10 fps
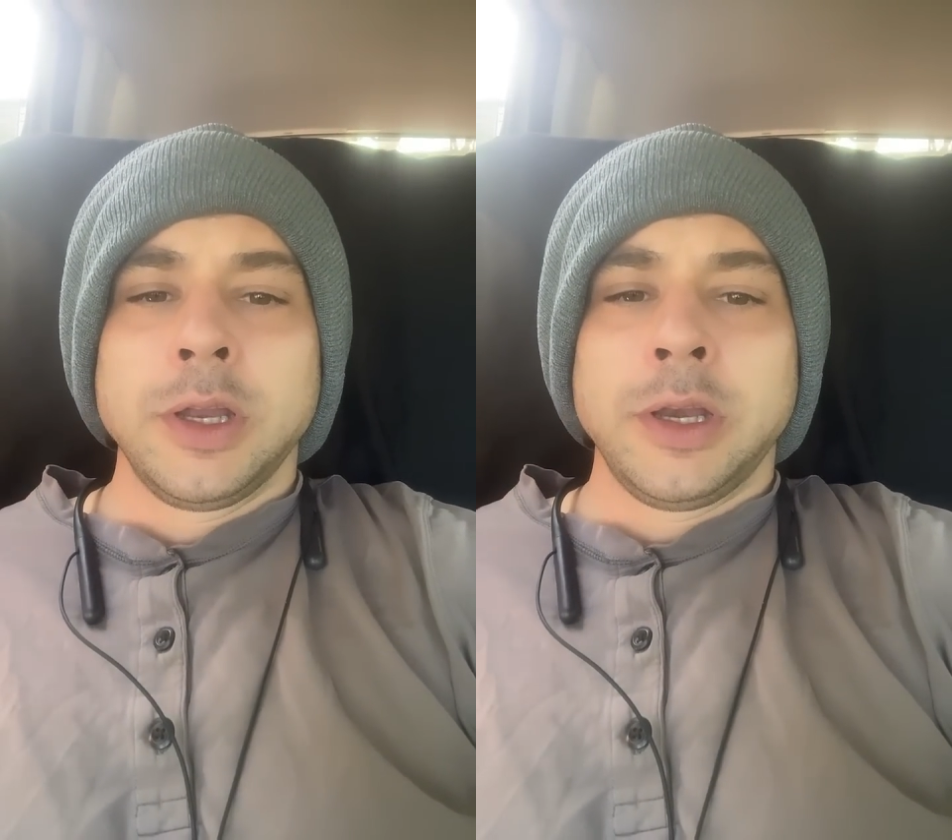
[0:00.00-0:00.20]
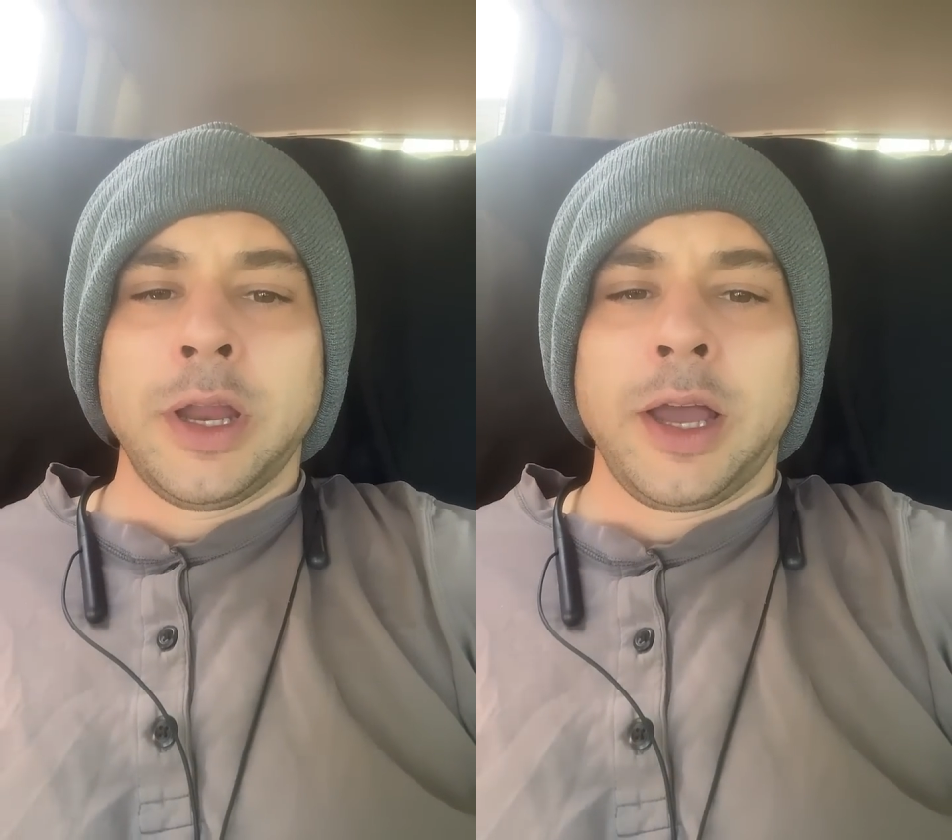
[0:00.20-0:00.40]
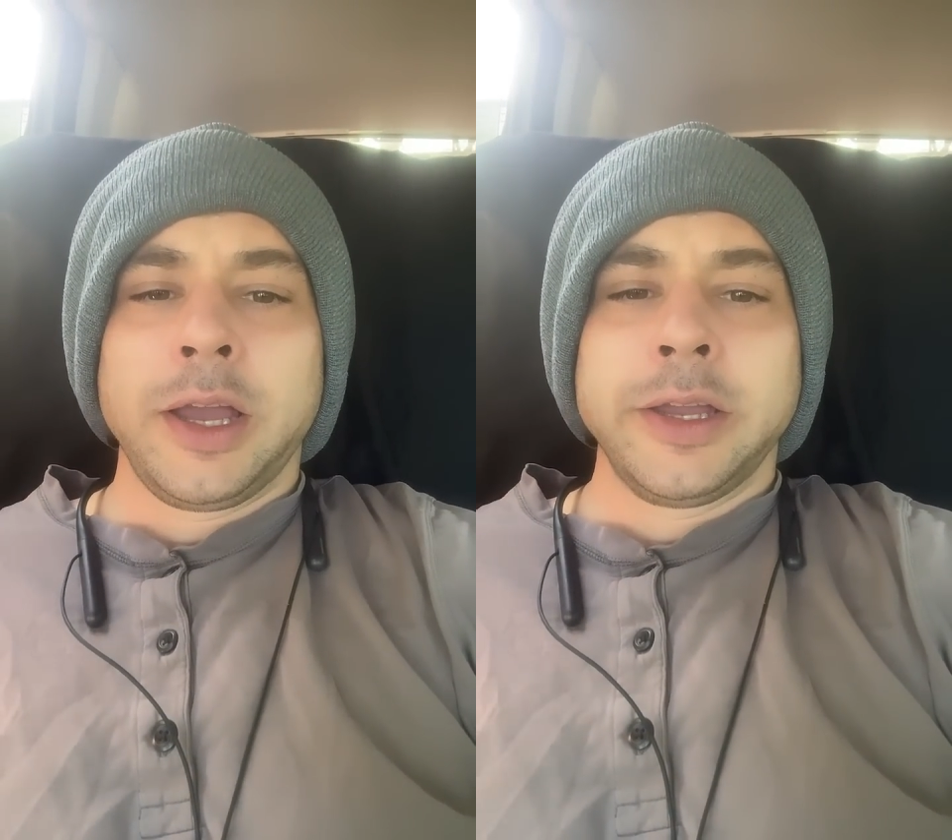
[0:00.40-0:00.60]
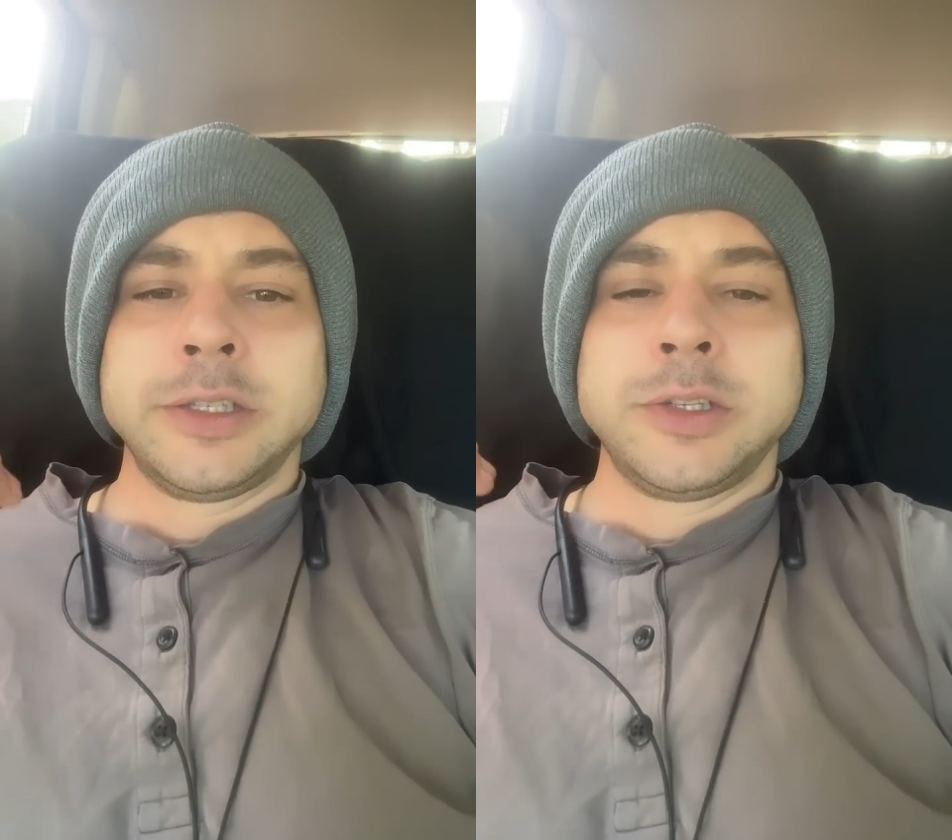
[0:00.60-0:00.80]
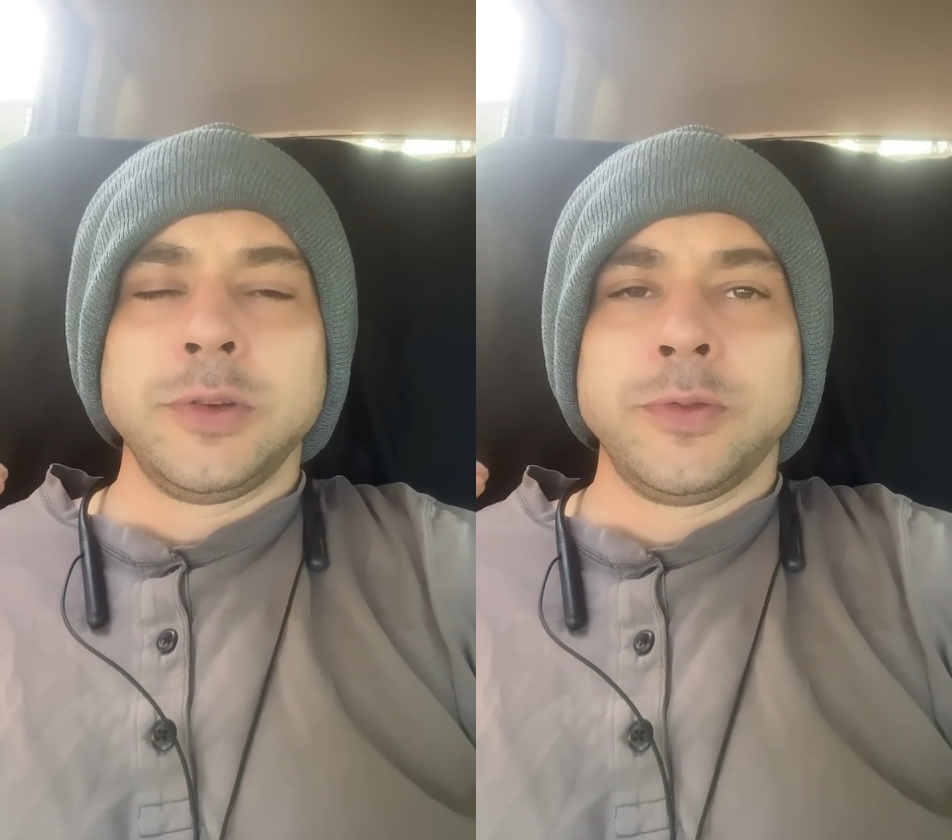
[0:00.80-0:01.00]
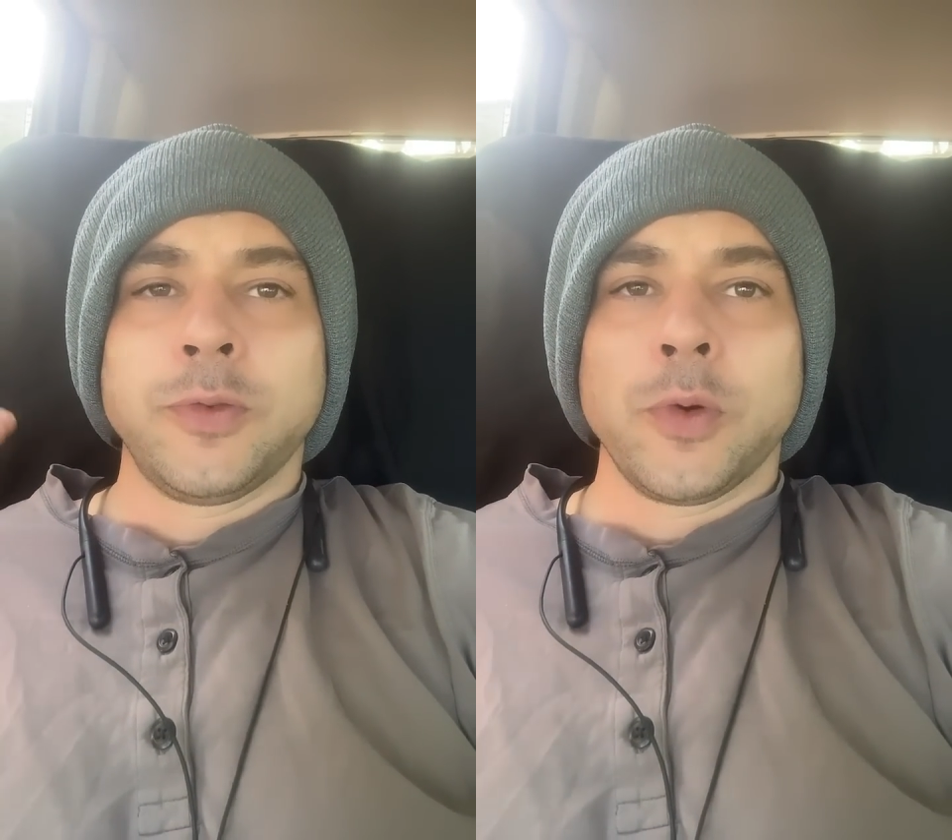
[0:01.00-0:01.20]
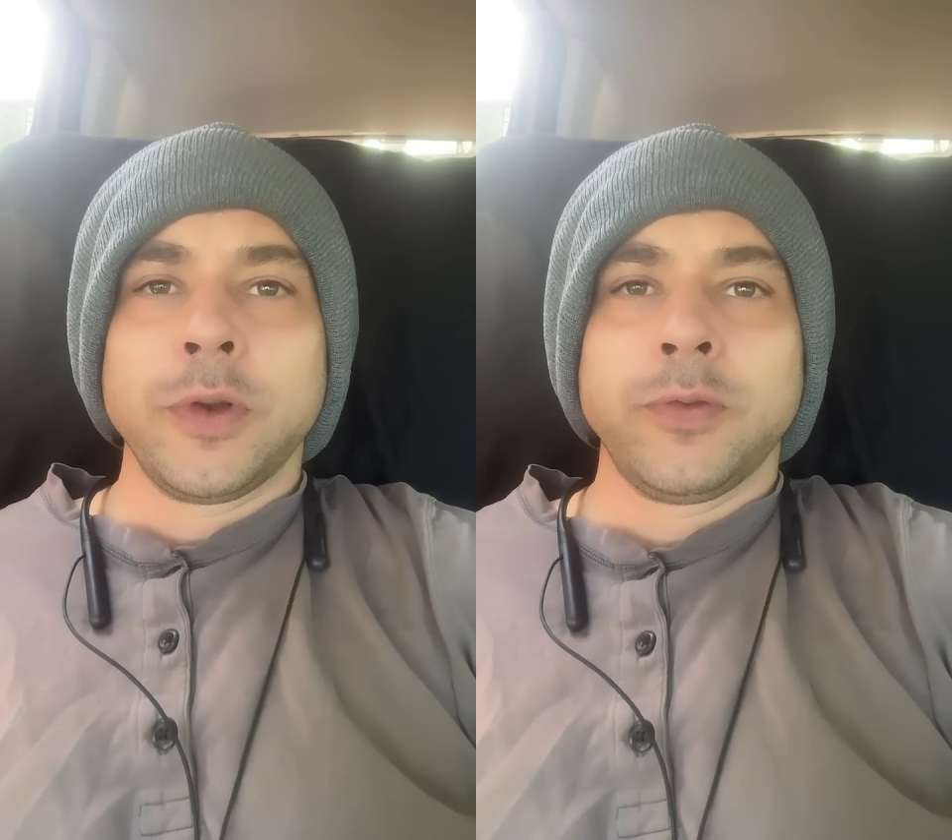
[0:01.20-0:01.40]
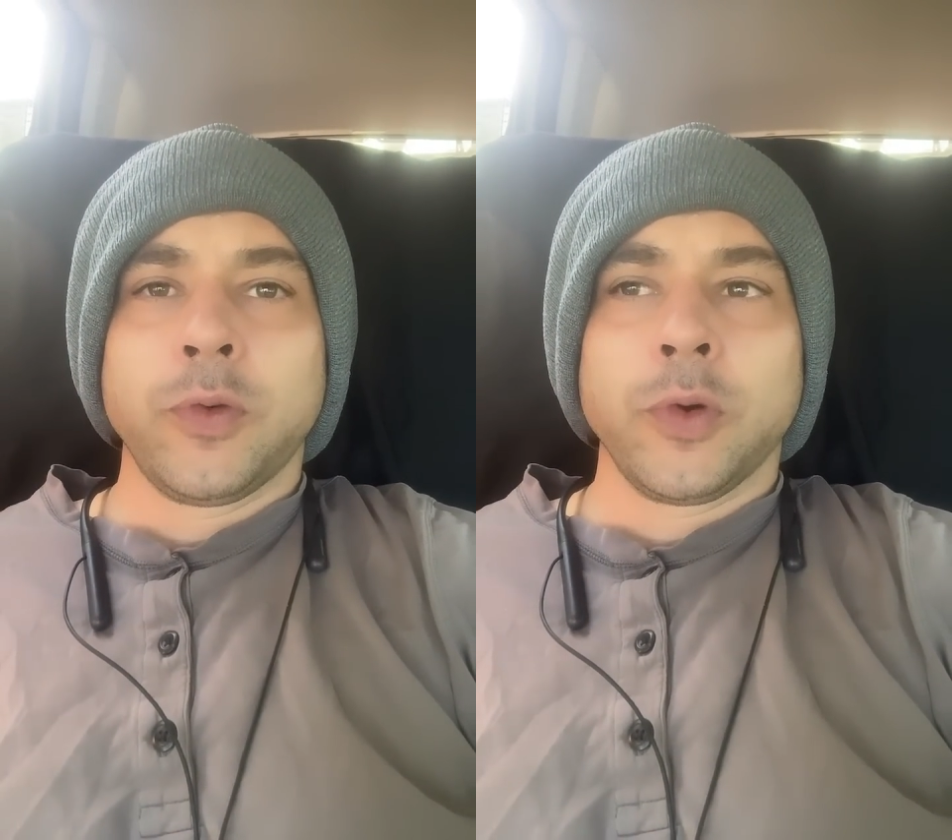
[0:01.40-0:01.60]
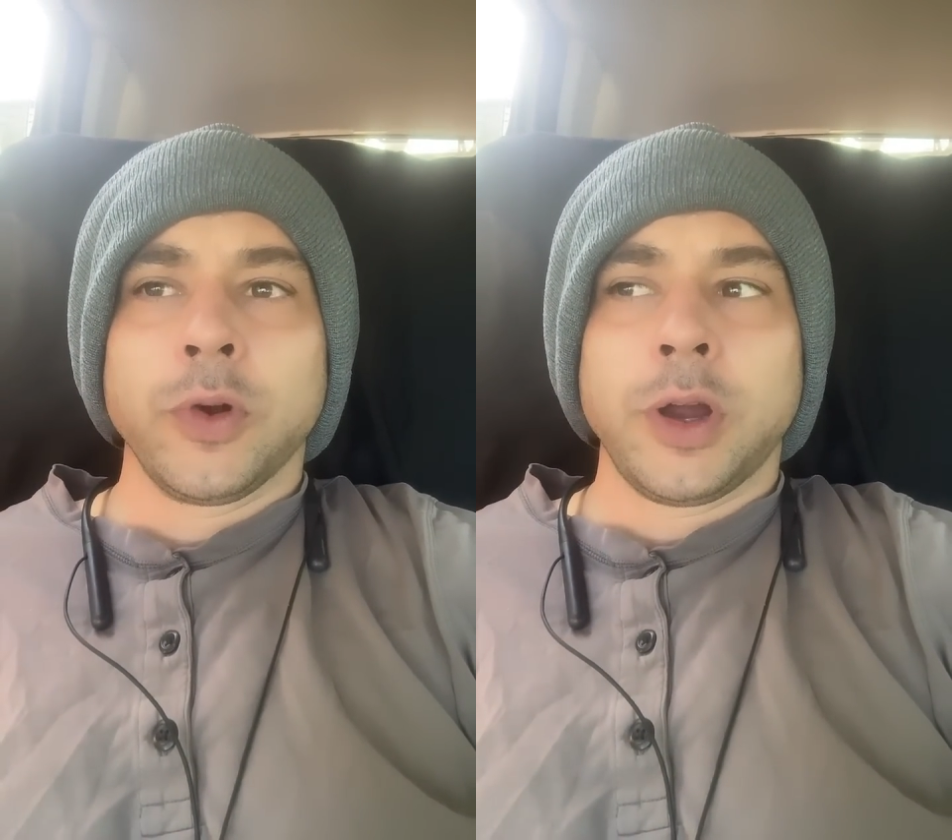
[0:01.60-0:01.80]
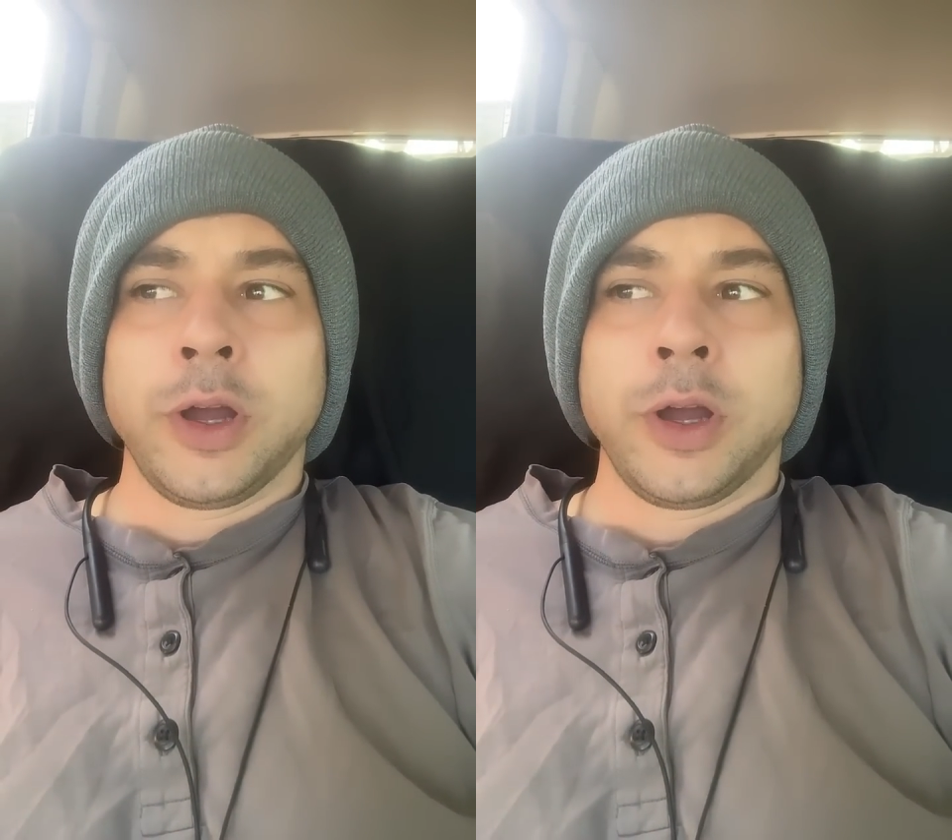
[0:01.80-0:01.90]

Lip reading: 9 to 44